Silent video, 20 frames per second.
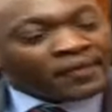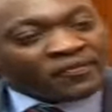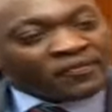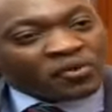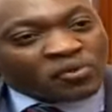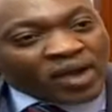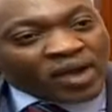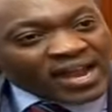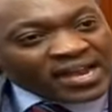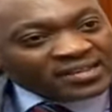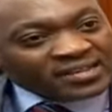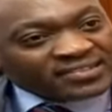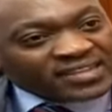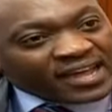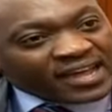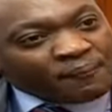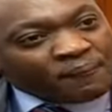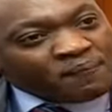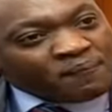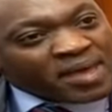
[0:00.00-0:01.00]
the rallies how,
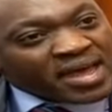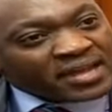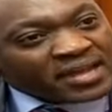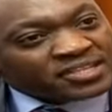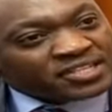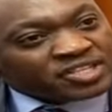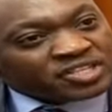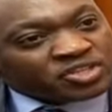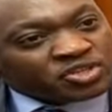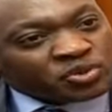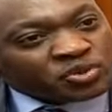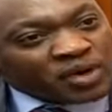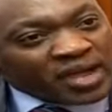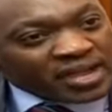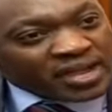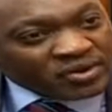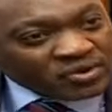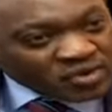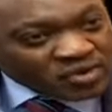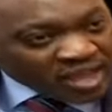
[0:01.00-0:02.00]
are meant how, how to
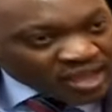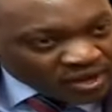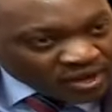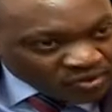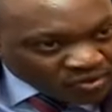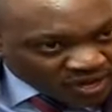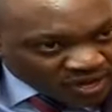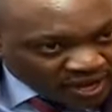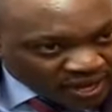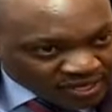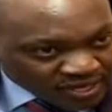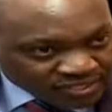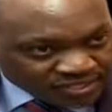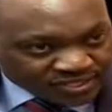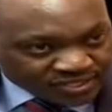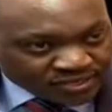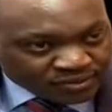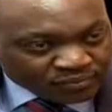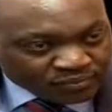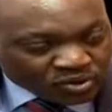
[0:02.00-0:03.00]
edu
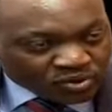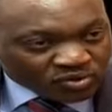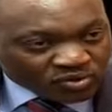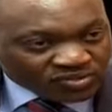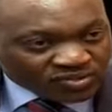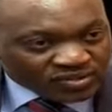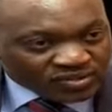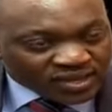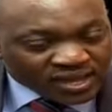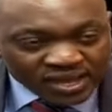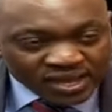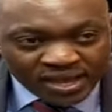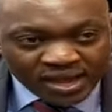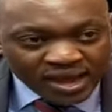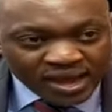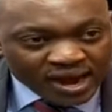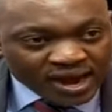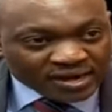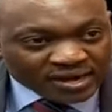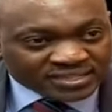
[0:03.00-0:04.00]
educate because
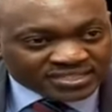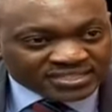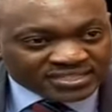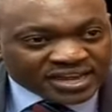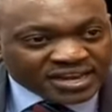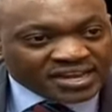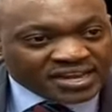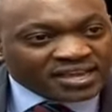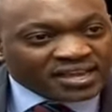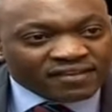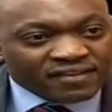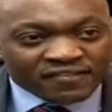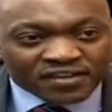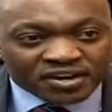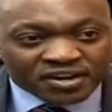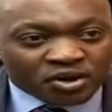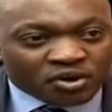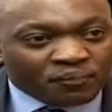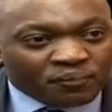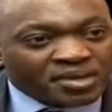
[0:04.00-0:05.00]
they are sending you,
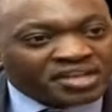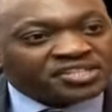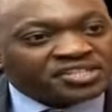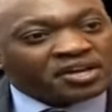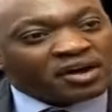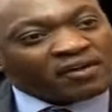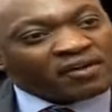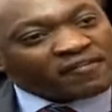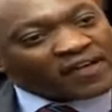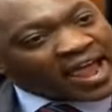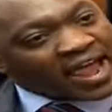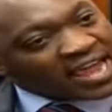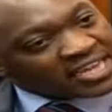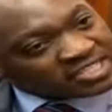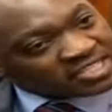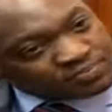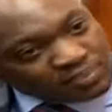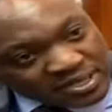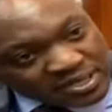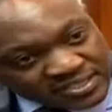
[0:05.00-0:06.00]
even committee you, of you
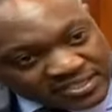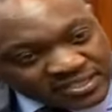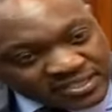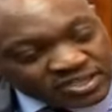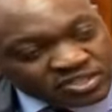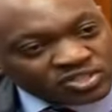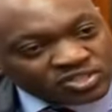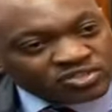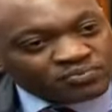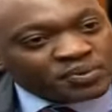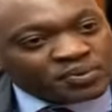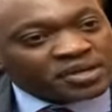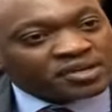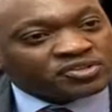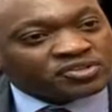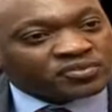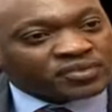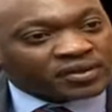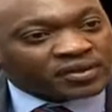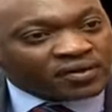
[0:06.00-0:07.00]
experts have, you to have speak listened,
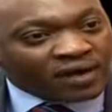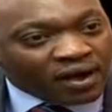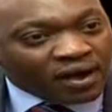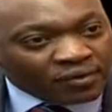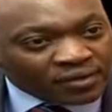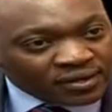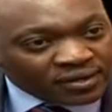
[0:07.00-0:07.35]
to the crowd. You have